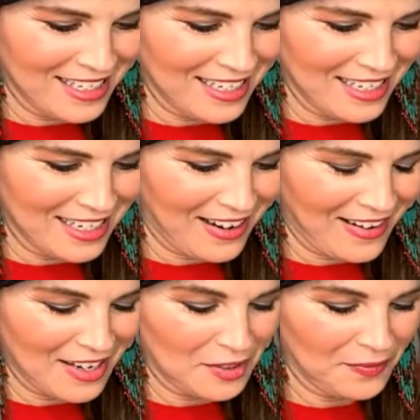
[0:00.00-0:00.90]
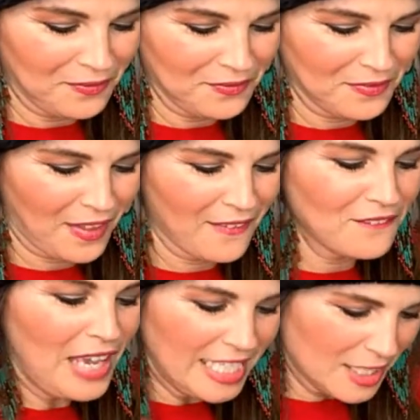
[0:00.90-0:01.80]
or is it
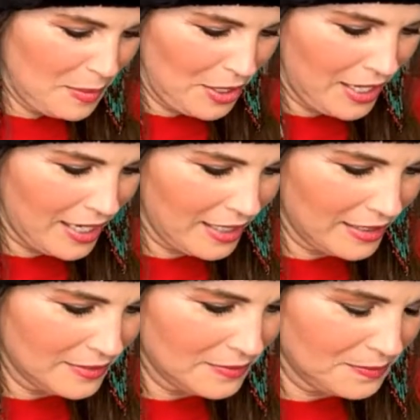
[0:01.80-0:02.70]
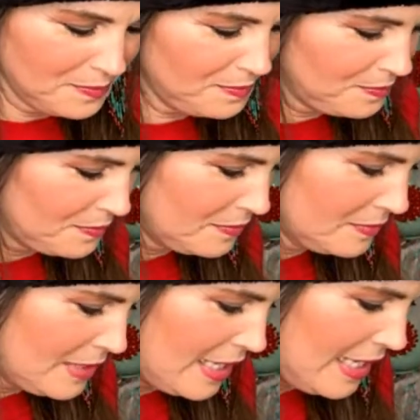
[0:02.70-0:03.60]
Facebook? It is
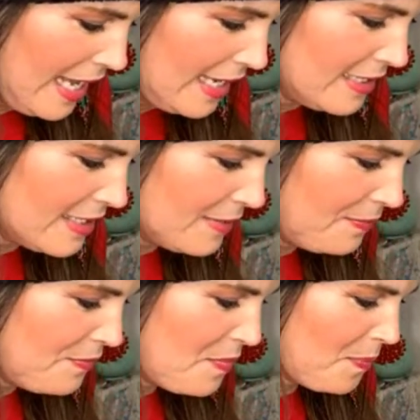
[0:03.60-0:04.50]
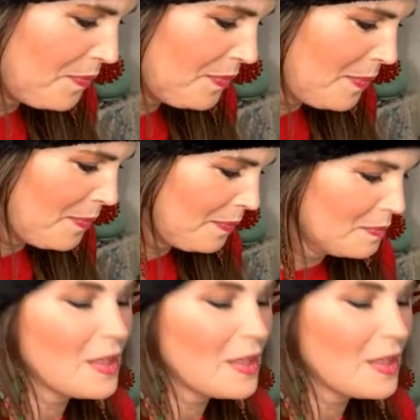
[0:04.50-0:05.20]
Facebook. Okay. Yes. Facebook.